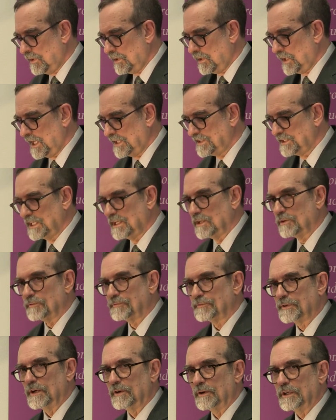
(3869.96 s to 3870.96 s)
And the
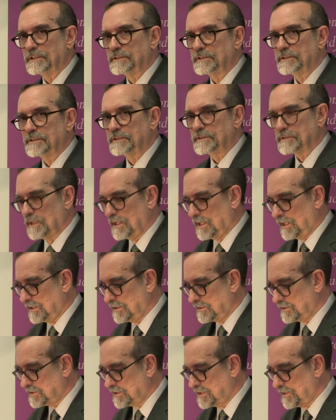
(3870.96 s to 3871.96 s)
interference
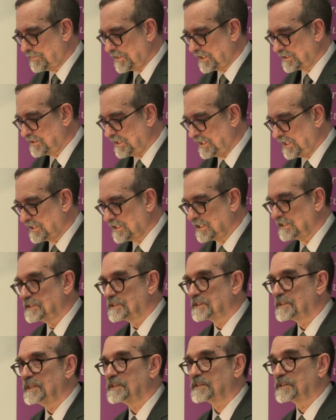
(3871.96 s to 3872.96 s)
typically
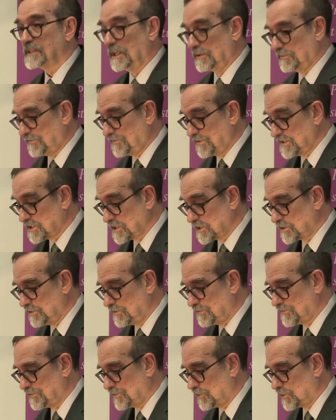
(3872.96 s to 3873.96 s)
consists in physical
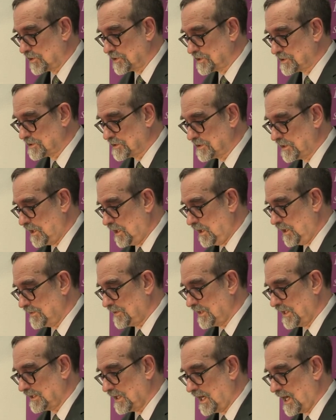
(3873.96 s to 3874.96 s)
force
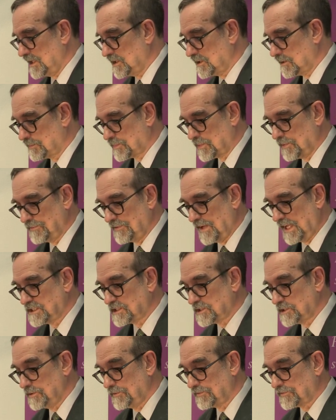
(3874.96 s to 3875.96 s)
that either
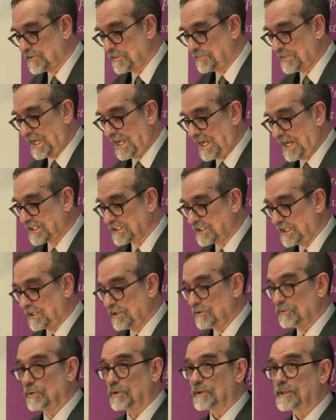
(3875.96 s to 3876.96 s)
prevents you from
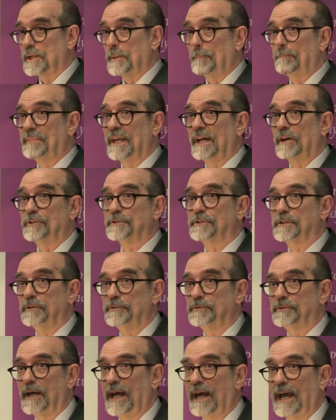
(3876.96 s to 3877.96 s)
acting or compels you
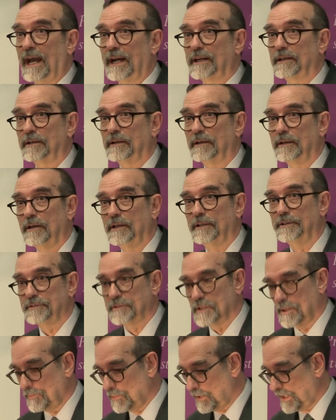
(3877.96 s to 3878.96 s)
to act in
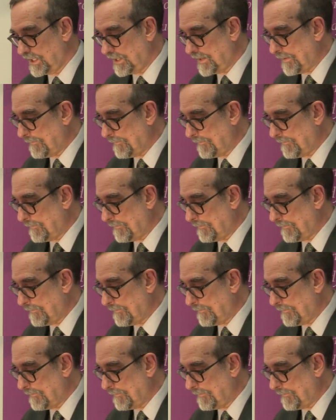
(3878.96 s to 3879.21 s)
some way.